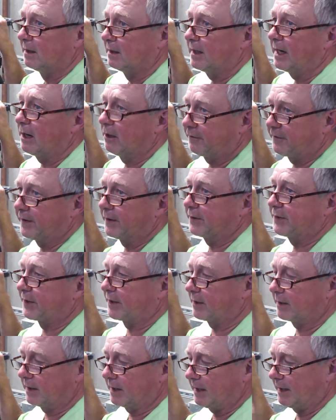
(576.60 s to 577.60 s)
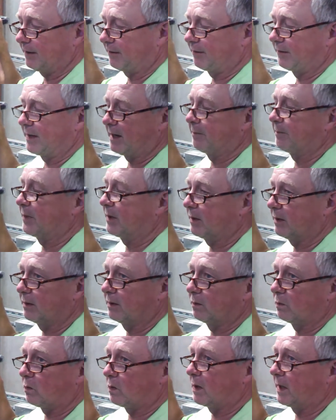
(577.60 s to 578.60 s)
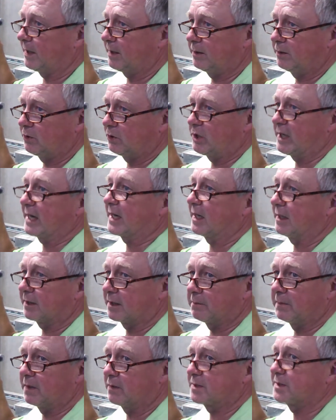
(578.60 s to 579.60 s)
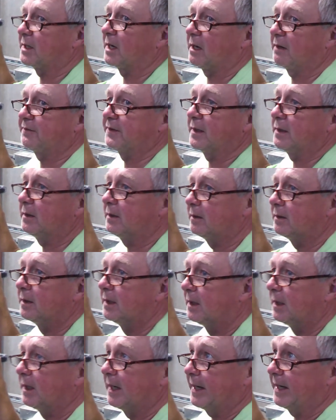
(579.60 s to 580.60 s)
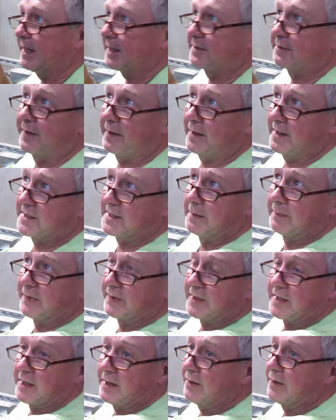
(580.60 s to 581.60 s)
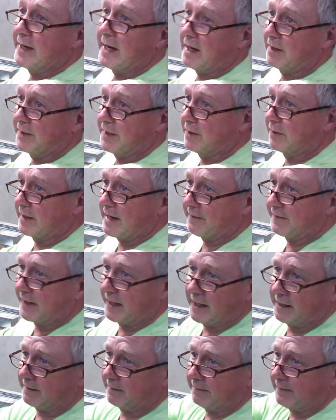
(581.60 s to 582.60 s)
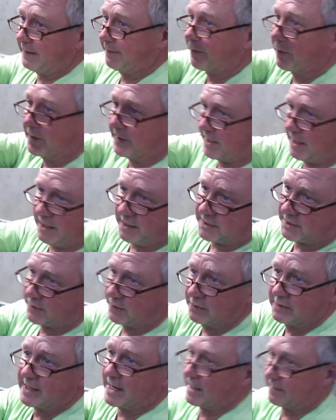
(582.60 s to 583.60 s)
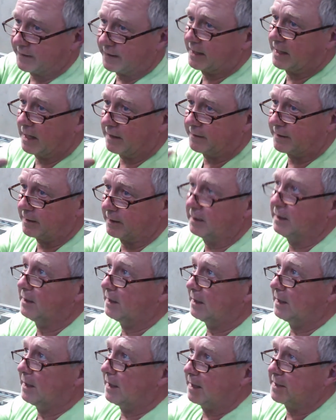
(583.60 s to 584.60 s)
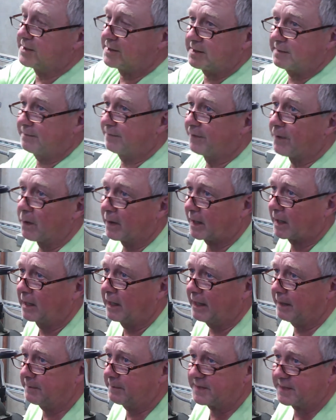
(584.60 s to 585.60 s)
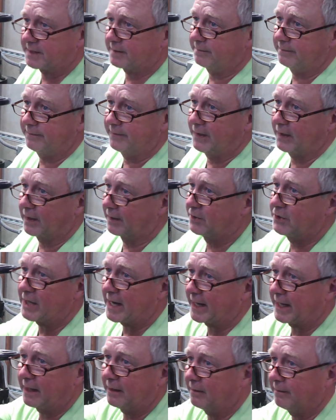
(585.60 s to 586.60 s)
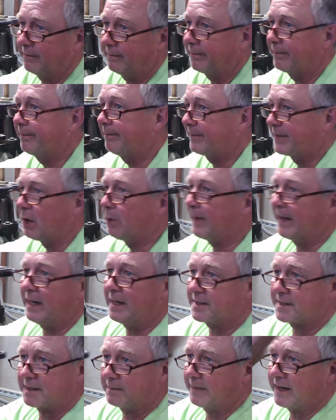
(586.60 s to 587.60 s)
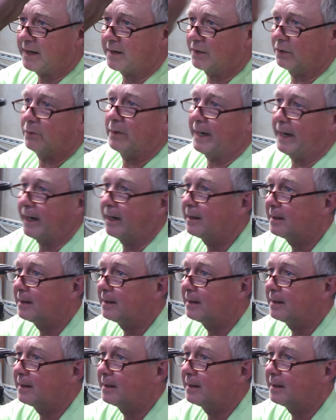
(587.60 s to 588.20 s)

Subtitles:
Air filter is number 1. Check it the most often. And it's very simple to do now. You don't have to get 14 screws out of a cover. 4 clips, you can check it in 2 minutes and be on your way.